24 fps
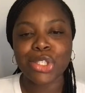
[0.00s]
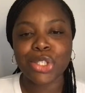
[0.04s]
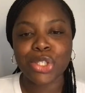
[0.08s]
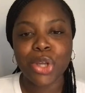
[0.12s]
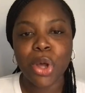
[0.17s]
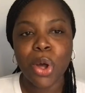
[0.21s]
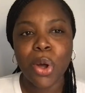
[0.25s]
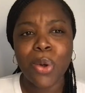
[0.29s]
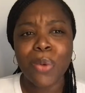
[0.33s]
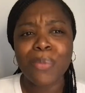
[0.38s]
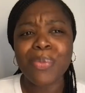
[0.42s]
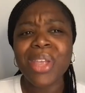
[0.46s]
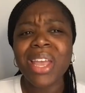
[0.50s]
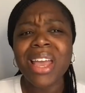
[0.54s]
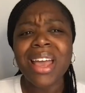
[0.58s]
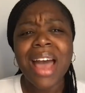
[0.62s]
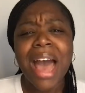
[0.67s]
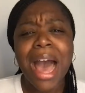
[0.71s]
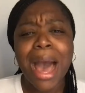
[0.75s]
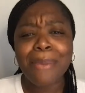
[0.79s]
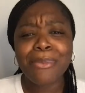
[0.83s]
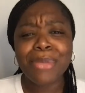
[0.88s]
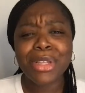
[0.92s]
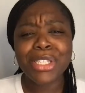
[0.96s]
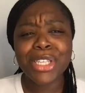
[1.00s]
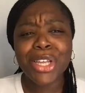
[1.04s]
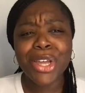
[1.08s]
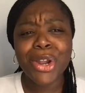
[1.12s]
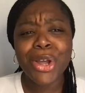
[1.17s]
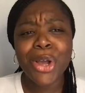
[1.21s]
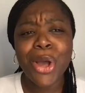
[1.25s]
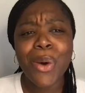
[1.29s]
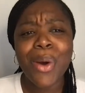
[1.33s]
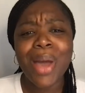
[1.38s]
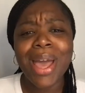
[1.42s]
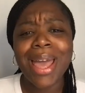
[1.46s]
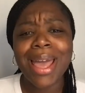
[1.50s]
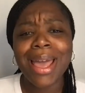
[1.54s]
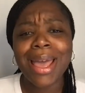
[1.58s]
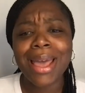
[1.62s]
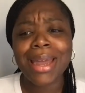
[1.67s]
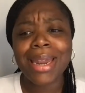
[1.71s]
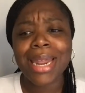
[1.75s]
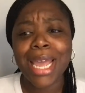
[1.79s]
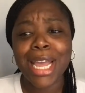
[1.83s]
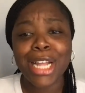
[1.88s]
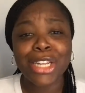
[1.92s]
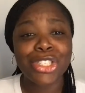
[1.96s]
So I'm just going to go
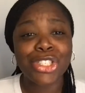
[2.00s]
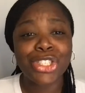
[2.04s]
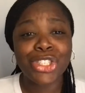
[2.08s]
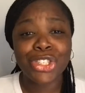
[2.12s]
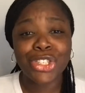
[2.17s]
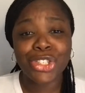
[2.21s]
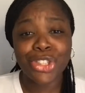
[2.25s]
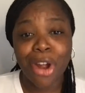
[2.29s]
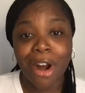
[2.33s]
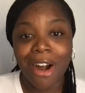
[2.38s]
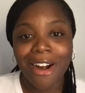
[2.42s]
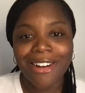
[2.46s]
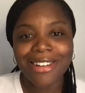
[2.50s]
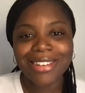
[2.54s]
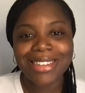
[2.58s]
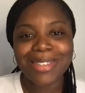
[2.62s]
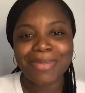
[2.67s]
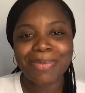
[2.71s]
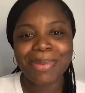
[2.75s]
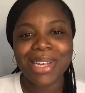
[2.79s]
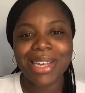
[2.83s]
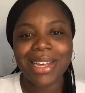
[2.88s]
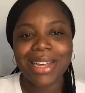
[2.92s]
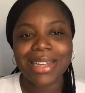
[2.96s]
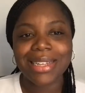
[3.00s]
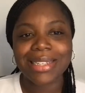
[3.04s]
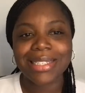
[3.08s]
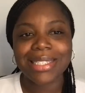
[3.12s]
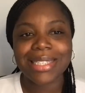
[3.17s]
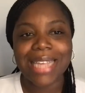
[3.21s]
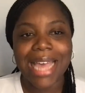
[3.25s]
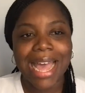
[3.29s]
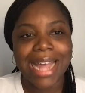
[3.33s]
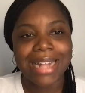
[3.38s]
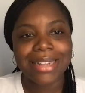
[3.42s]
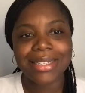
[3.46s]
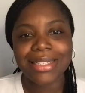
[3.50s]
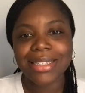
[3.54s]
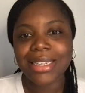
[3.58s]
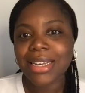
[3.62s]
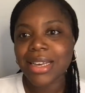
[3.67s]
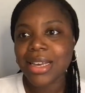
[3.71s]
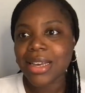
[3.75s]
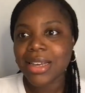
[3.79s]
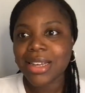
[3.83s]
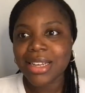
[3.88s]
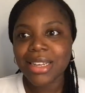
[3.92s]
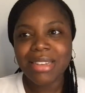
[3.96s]
ahead and start because in
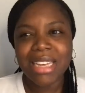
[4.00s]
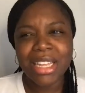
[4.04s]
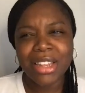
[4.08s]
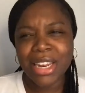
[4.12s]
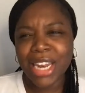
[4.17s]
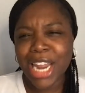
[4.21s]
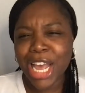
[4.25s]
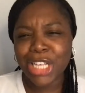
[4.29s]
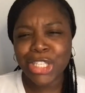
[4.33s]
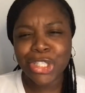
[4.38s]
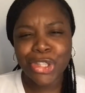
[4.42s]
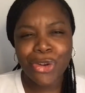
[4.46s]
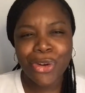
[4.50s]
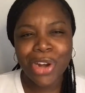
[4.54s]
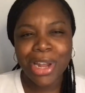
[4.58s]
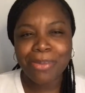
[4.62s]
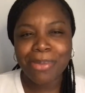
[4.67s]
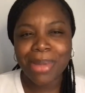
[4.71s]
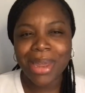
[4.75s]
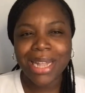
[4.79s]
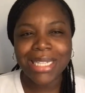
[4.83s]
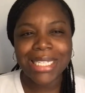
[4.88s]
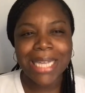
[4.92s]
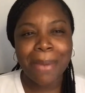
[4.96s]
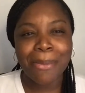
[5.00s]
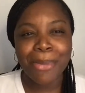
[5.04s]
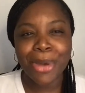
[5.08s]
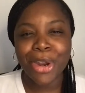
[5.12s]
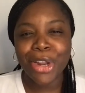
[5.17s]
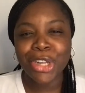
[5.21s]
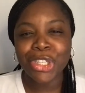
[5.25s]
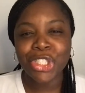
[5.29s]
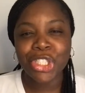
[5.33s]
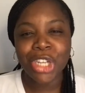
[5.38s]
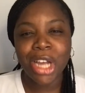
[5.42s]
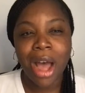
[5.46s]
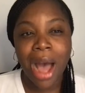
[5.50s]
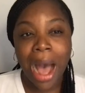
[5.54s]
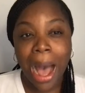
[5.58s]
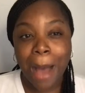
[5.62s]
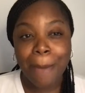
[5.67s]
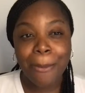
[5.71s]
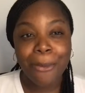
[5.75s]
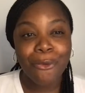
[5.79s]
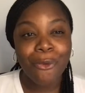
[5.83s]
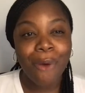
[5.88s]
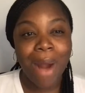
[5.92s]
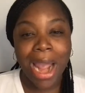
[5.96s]
the next 30 minutes, I'm going to
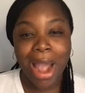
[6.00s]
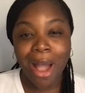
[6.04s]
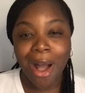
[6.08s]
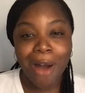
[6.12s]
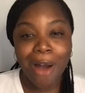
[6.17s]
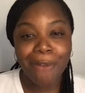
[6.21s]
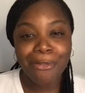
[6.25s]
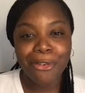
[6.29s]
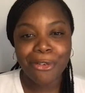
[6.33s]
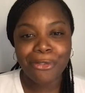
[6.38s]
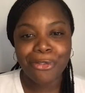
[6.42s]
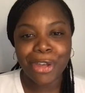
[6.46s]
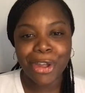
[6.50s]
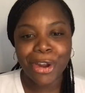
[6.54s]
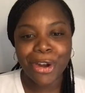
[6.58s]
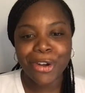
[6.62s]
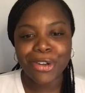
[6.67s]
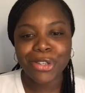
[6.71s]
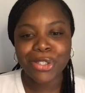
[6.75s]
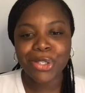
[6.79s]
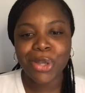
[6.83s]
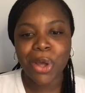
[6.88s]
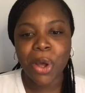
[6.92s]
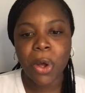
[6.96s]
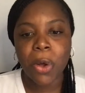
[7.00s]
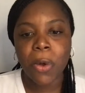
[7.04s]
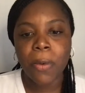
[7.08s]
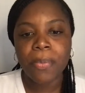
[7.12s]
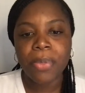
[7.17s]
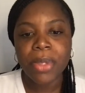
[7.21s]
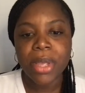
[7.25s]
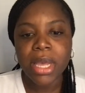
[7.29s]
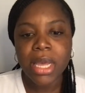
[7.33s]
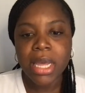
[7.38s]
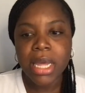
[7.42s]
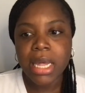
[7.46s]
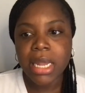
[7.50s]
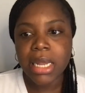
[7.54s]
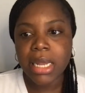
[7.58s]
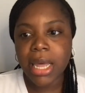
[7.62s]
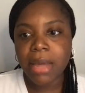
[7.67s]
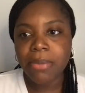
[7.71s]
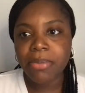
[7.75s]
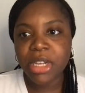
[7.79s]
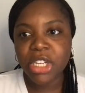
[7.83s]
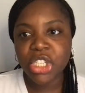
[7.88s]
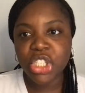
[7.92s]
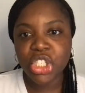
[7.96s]
hop right off of here. So
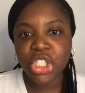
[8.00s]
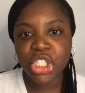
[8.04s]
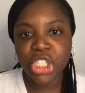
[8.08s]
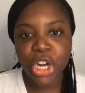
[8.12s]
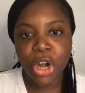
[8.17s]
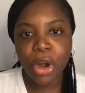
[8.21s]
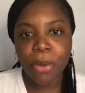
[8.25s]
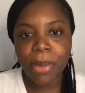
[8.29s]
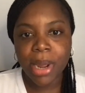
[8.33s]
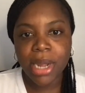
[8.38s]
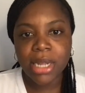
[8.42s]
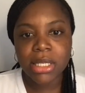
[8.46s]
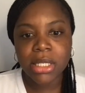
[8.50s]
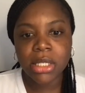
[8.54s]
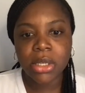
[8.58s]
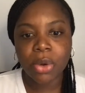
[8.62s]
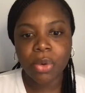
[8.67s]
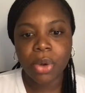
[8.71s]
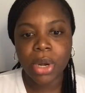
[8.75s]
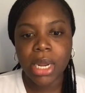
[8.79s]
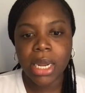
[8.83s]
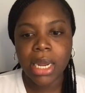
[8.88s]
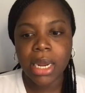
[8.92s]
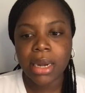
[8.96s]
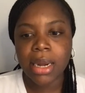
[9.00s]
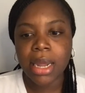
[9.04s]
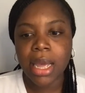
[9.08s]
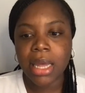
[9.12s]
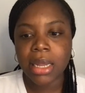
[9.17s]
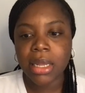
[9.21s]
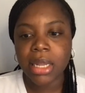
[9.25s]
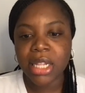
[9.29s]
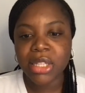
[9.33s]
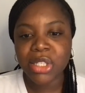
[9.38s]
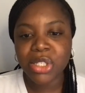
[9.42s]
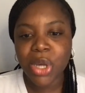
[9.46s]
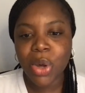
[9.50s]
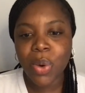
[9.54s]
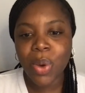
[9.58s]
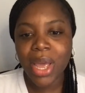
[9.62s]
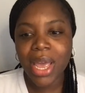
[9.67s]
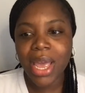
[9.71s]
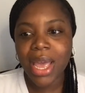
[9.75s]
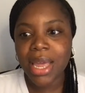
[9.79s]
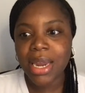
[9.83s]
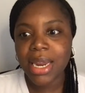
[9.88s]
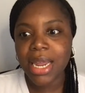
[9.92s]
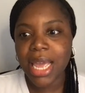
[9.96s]
let me share my screen and let's go
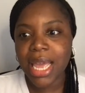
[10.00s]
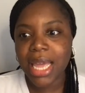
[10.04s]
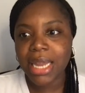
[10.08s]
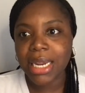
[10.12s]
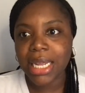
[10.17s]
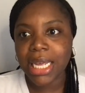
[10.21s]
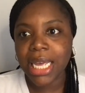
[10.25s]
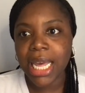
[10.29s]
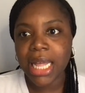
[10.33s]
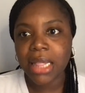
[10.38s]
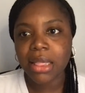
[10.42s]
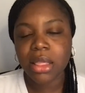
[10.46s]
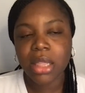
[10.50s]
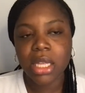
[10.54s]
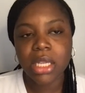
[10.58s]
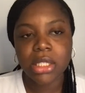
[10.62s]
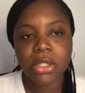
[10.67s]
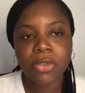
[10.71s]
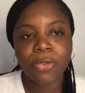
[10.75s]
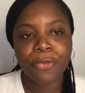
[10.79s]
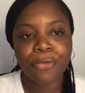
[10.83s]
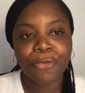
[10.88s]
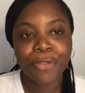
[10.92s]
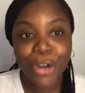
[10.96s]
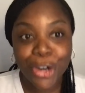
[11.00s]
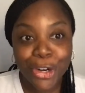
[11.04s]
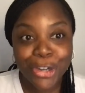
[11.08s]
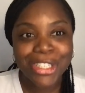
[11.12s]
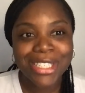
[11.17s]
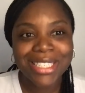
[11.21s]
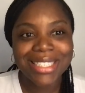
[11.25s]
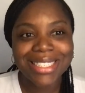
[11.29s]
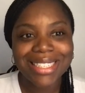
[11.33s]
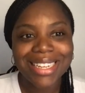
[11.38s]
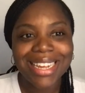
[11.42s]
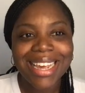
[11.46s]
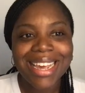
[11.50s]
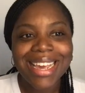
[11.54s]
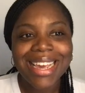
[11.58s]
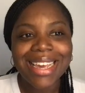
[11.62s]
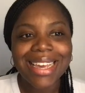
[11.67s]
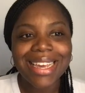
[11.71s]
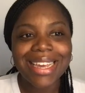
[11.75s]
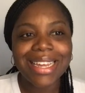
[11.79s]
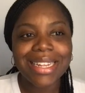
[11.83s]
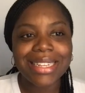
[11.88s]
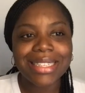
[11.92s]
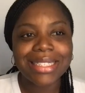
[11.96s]
ahead and get this first
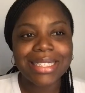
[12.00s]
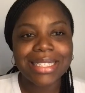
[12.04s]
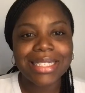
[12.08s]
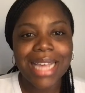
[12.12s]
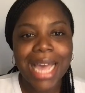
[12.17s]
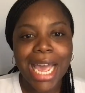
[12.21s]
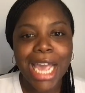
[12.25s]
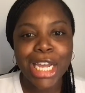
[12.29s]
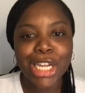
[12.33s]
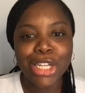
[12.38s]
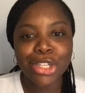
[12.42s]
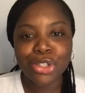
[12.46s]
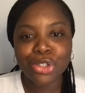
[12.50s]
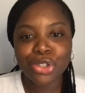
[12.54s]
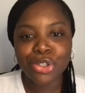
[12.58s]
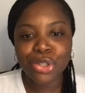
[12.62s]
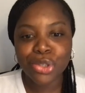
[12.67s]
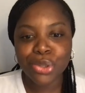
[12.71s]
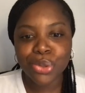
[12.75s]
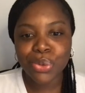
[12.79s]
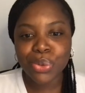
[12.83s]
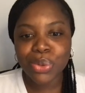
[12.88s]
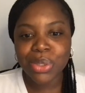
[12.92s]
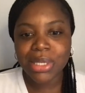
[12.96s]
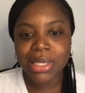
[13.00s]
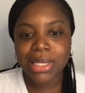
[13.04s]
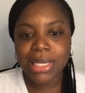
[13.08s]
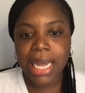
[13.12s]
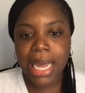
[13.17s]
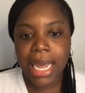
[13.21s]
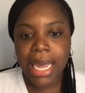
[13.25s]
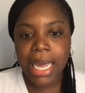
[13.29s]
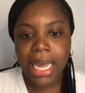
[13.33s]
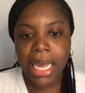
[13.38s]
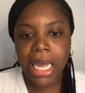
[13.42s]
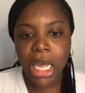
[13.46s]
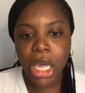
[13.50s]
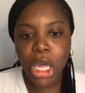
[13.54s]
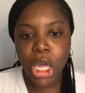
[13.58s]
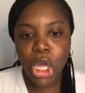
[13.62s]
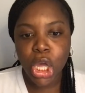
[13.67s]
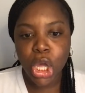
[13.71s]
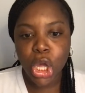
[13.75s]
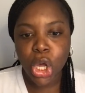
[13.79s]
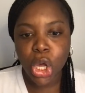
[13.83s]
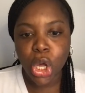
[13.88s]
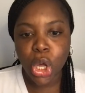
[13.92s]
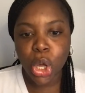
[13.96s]
Insight Tuesday
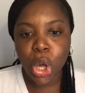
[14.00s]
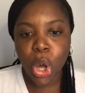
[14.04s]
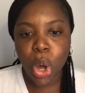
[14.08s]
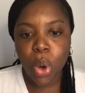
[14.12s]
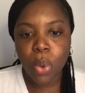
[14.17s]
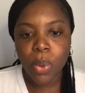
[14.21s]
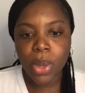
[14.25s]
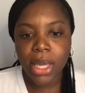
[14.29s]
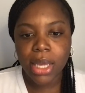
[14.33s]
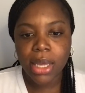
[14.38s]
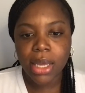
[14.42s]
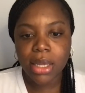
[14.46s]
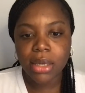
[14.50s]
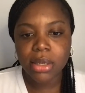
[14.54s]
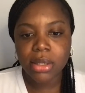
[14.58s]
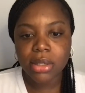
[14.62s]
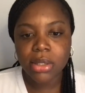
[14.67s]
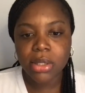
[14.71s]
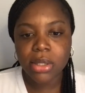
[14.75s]
going.